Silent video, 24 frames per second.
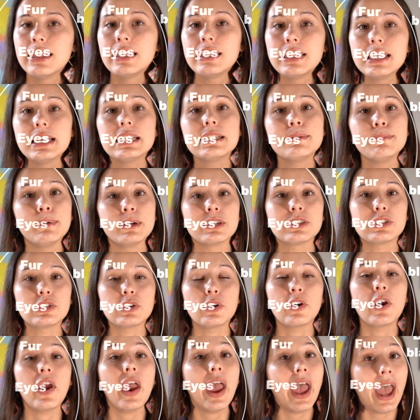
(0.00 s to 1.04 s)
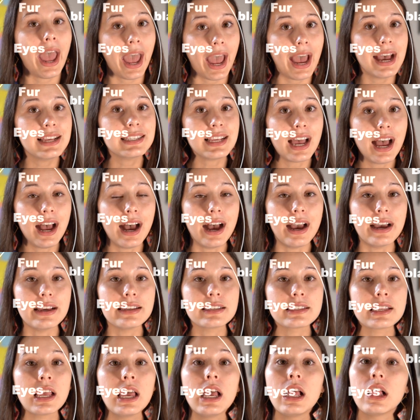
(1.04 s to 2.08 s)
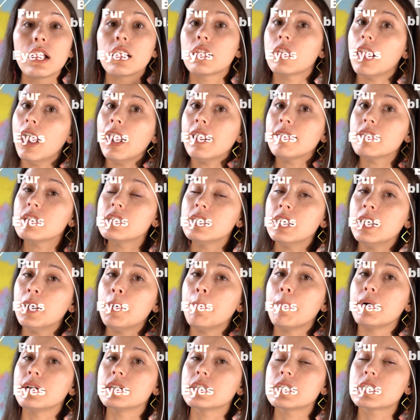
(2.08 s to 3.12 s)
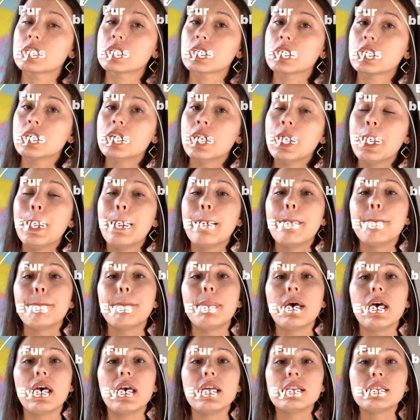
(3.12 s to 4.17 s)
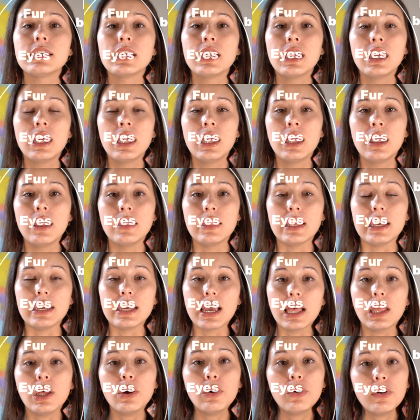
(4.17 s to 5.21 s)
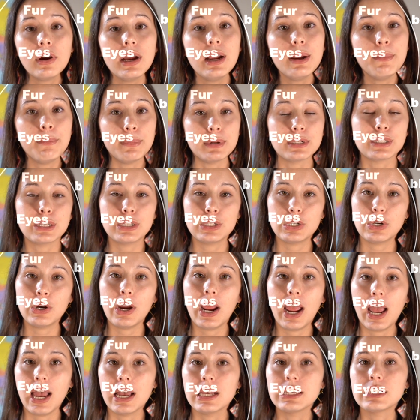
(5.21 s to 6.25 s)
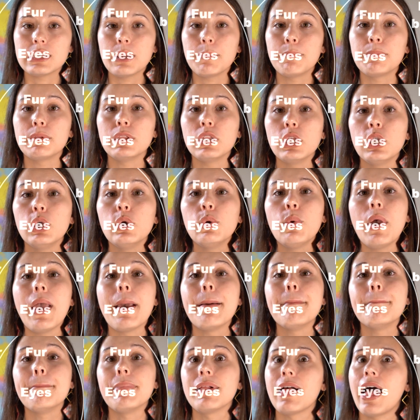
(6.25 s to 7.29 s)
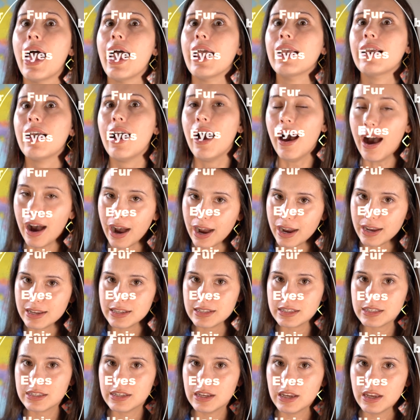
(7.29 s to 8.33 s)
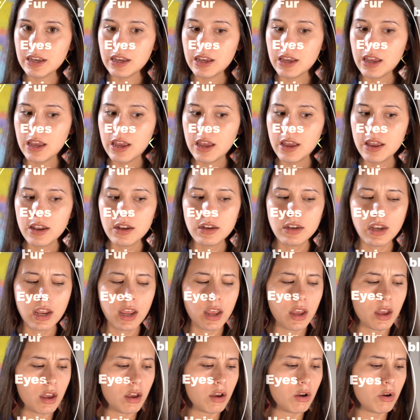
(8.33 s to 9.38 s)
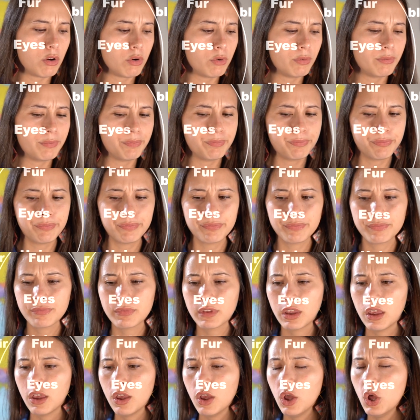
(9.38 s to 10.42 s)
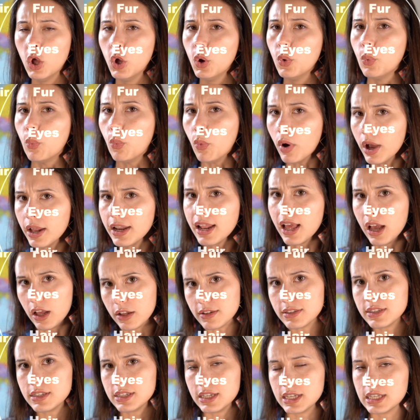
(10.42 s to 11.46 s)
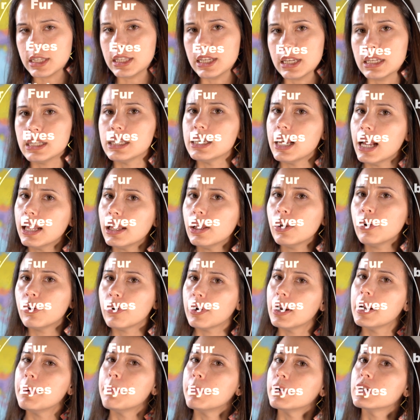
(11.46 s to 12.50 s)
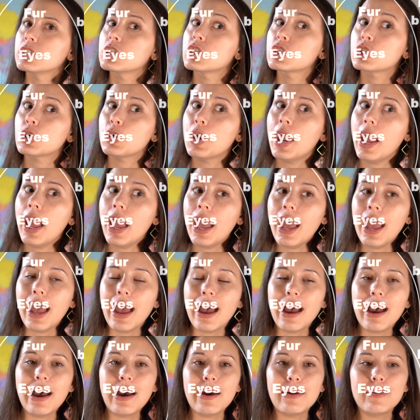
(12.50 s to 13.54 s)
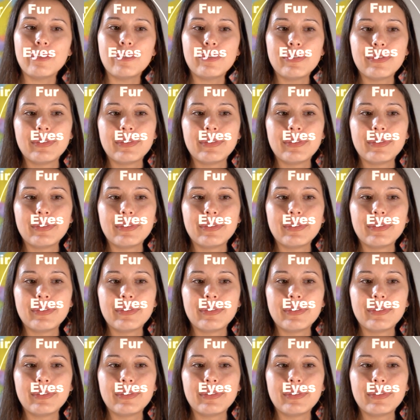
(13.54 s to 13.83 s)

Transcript: This Munster has eyes like the teal Munster, but the yellow-green Munster has blue and black eyes. Now, what else does this yellow-green Munster have?